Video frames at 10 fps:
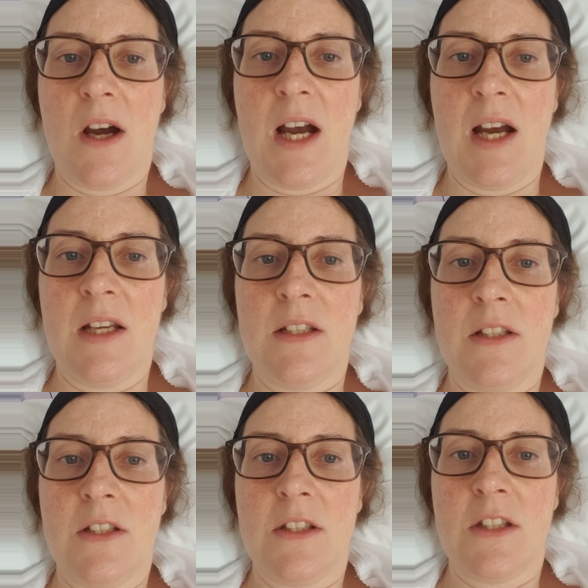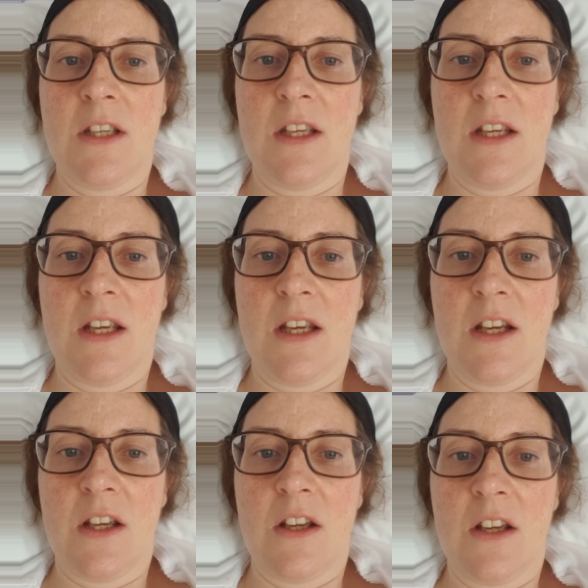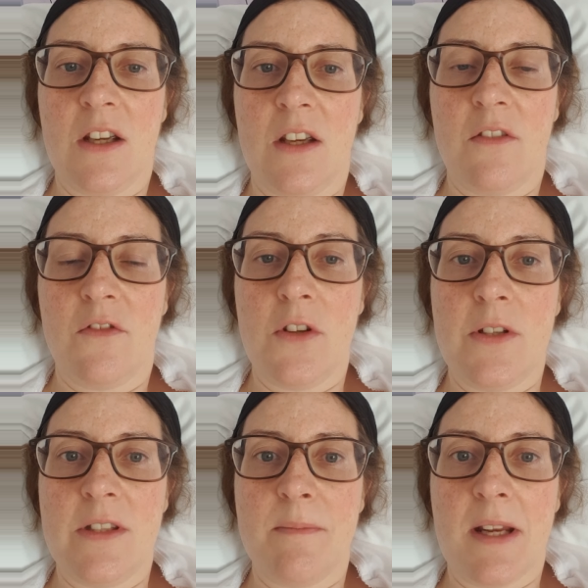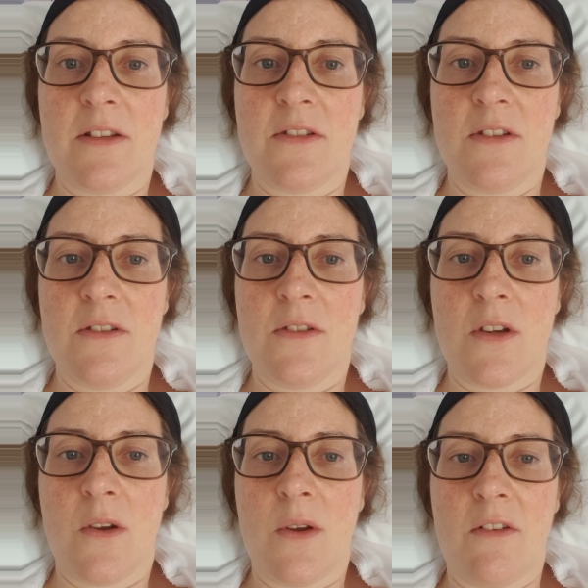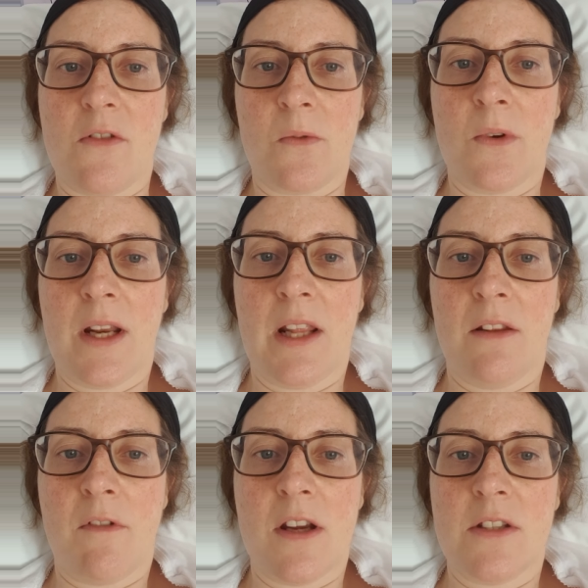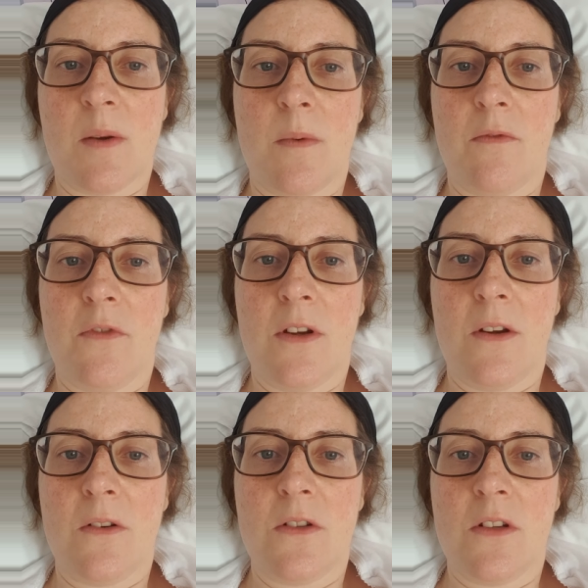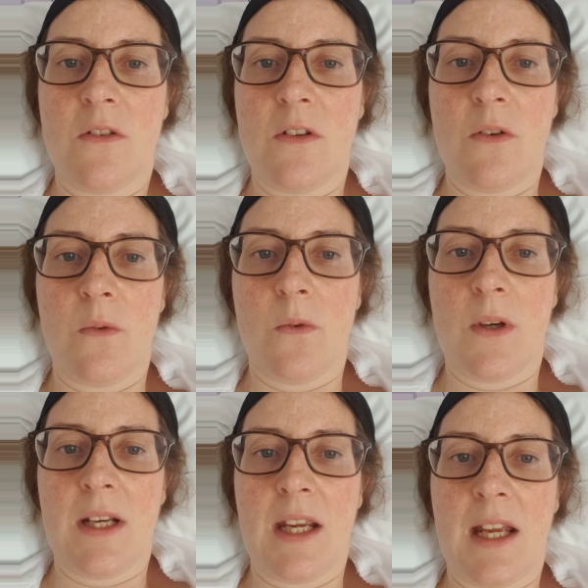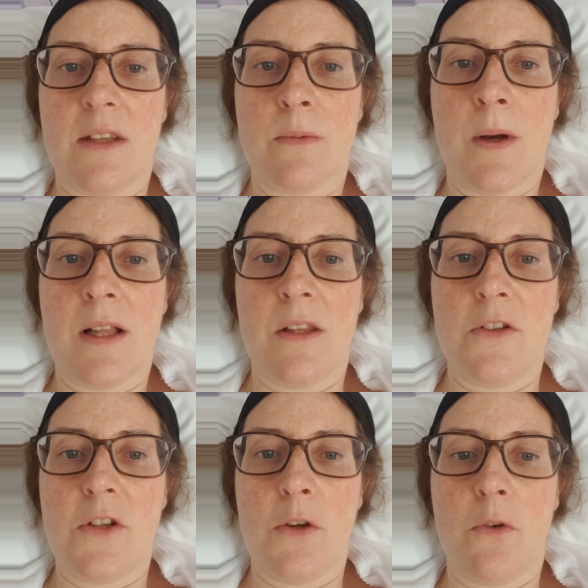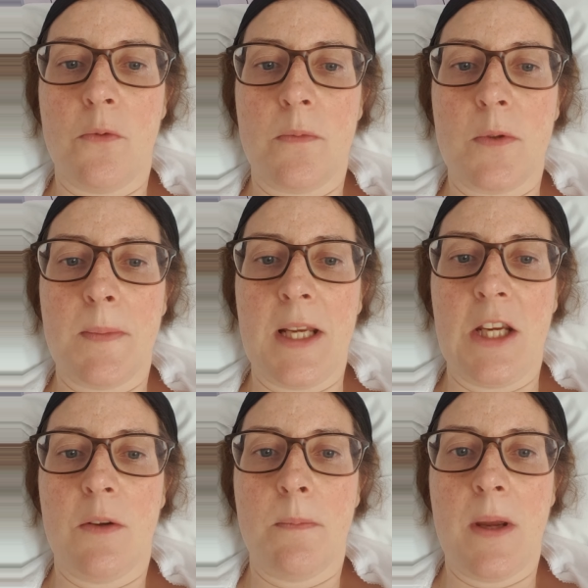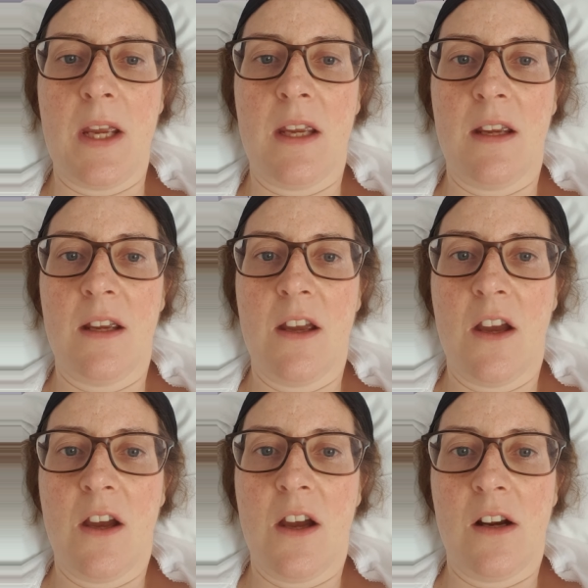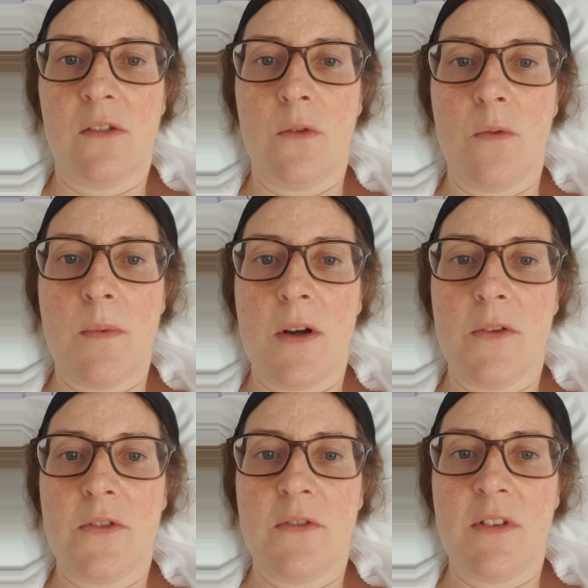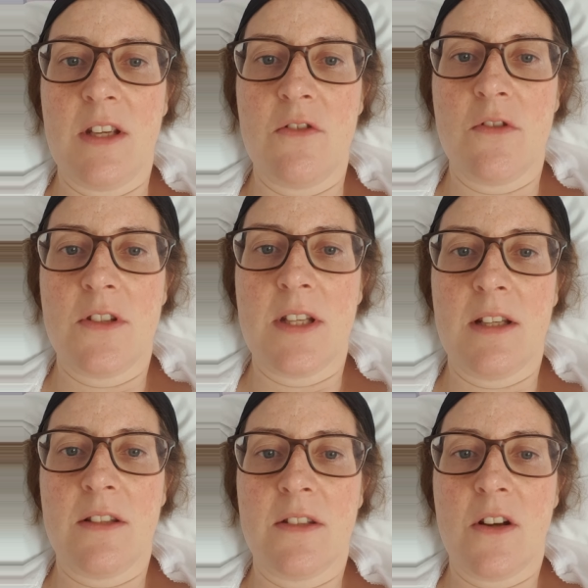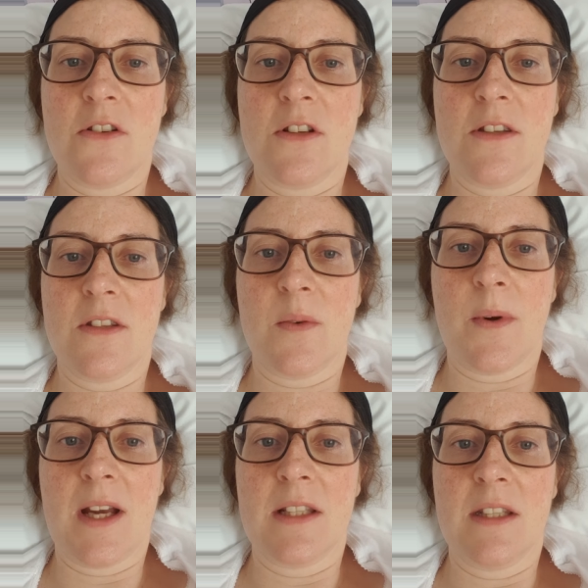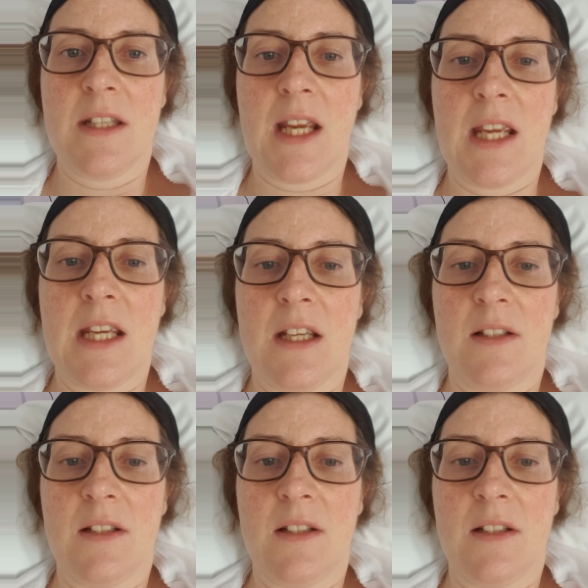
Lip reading: And food is medicine, so if you're not getting the right type of food, you're not going to get as well as you optimally could be. All parts of interesting discussions that were had today.